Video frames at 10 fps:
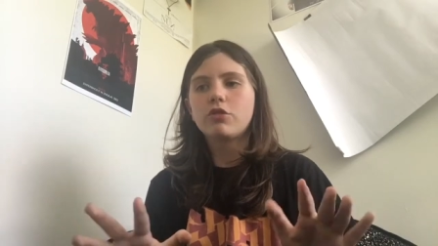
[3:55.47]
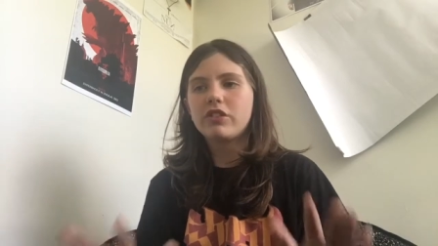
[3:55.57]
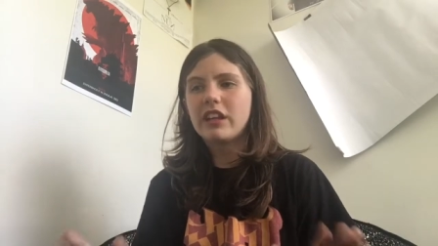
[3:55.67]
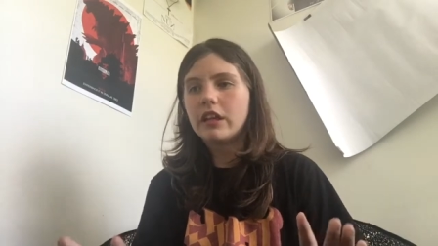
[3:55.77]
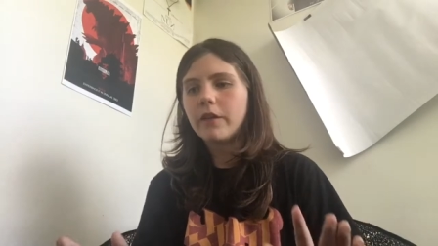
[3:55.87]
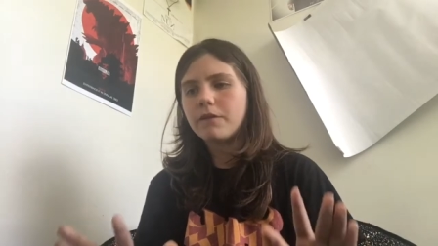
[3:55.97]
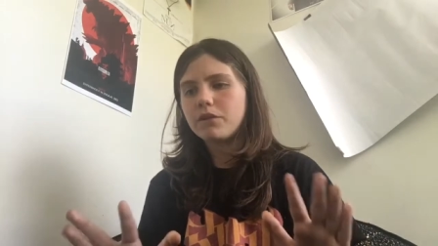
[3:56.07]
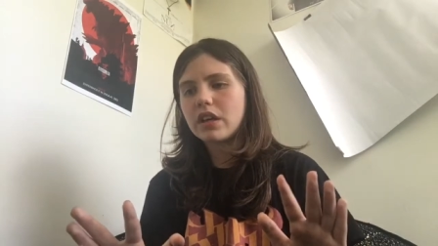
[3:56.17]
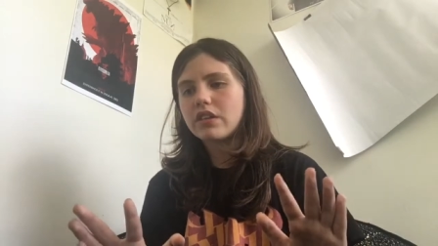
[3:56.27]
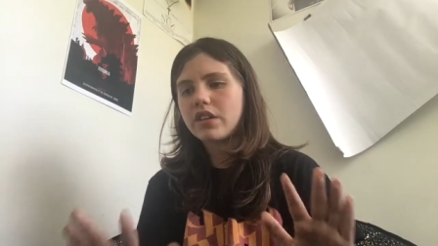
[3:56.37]
still
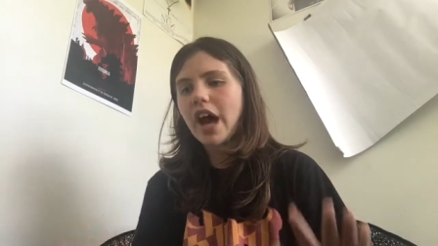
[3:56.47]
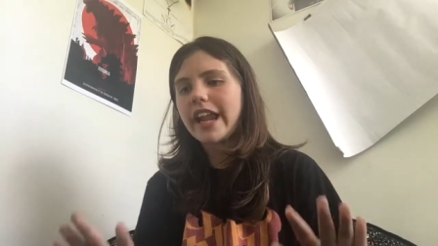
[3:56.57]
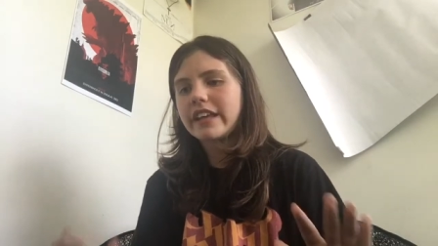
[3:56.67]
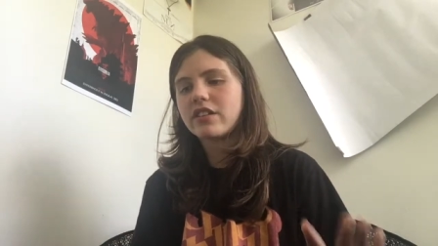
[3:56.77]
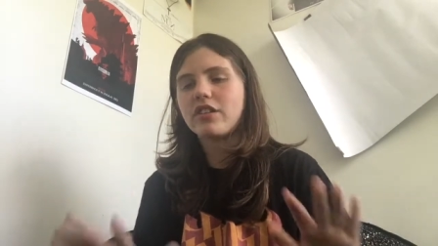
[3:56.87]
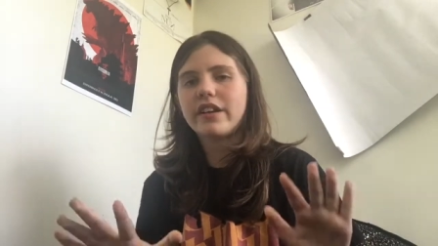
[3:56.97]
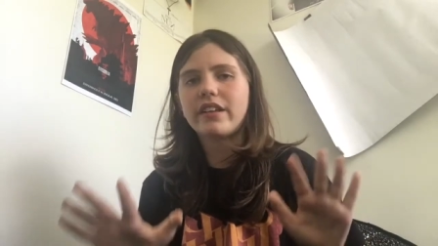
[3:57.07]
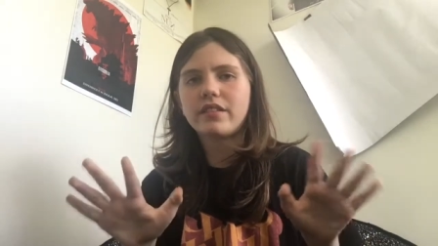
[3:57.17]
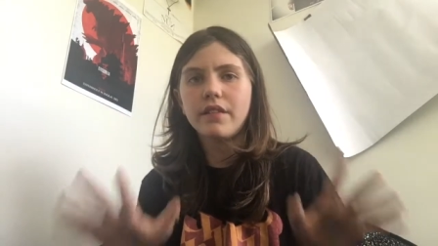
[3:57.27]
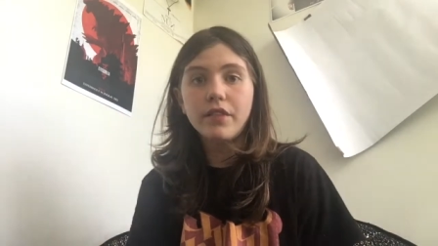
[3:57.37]
it's not as good as
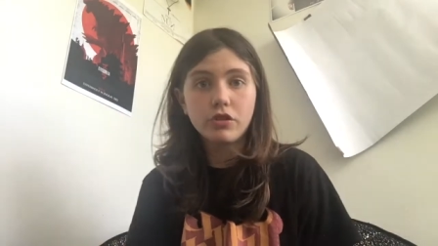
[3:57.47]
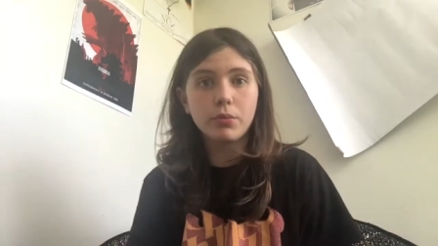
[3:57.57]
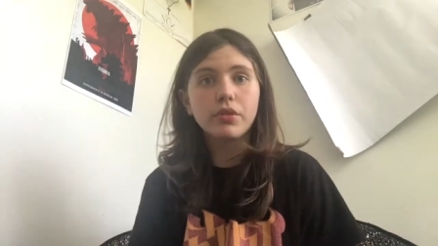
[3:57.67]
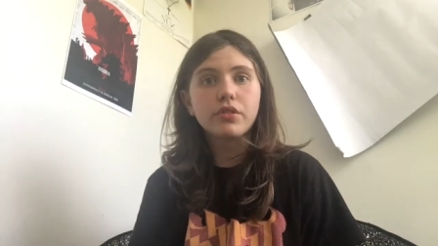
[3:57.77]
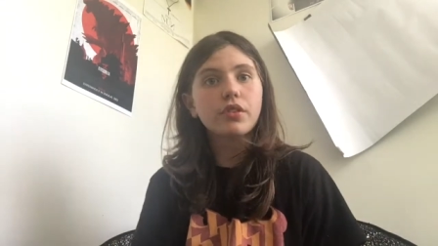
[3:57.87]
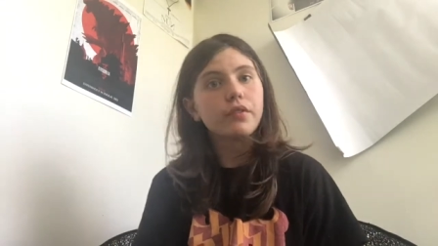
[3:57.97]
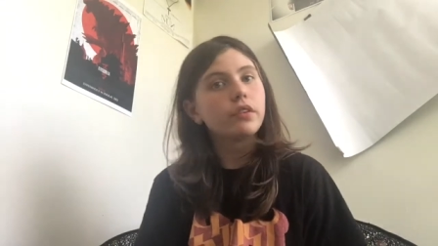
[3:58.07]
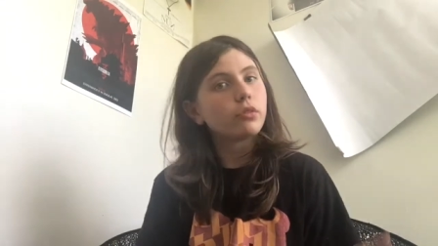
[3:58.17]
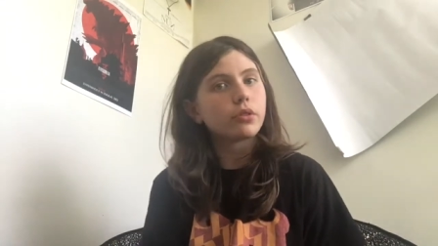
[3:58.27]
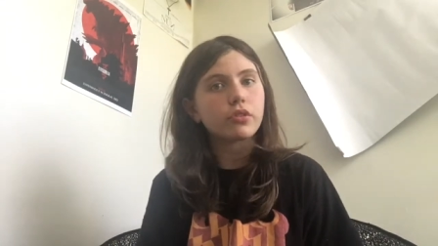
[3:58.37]
the visuals. The
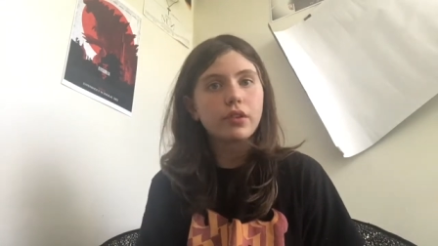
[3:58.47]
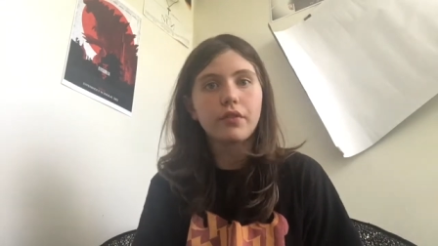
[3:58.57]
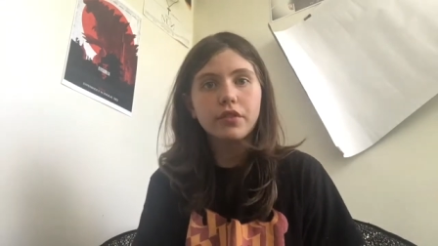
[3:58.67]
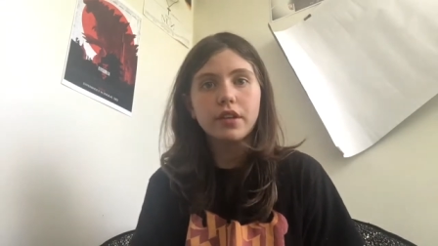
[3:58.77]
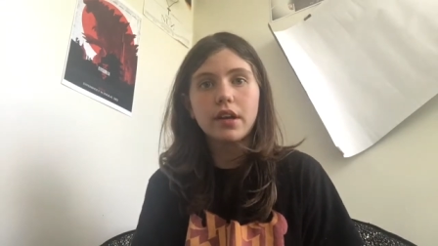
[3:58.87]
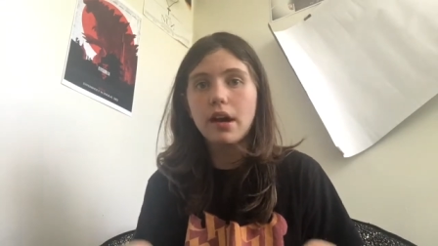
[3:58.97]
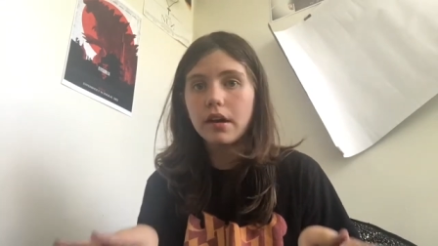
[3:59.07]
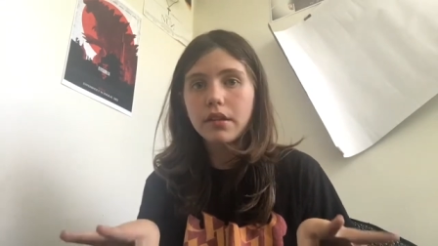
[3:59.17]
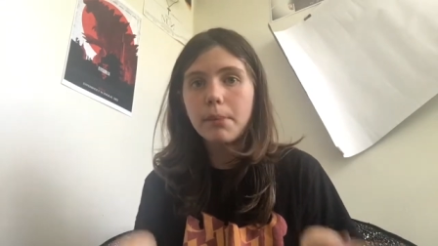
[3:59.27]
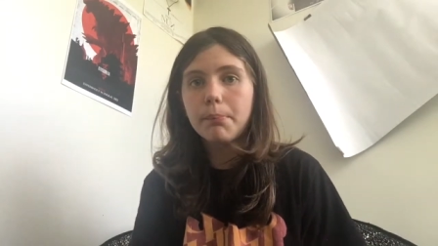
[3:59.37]
visuals are definitely
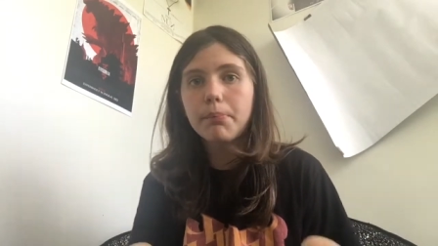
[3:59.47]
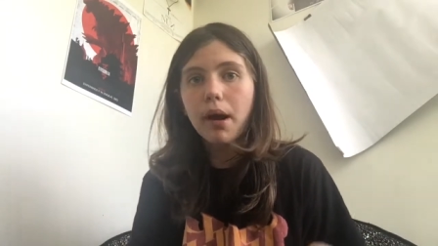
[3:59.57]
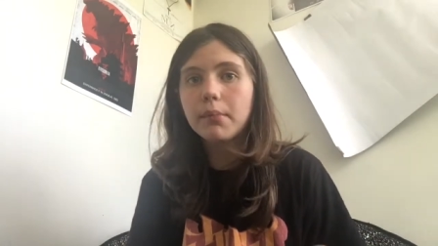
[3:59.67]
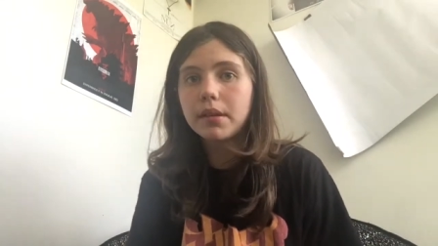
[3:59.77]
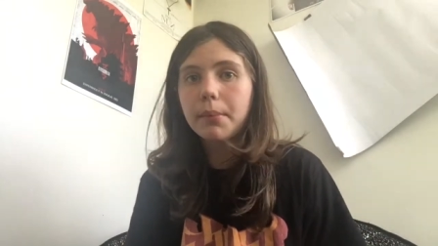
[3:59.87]
probably the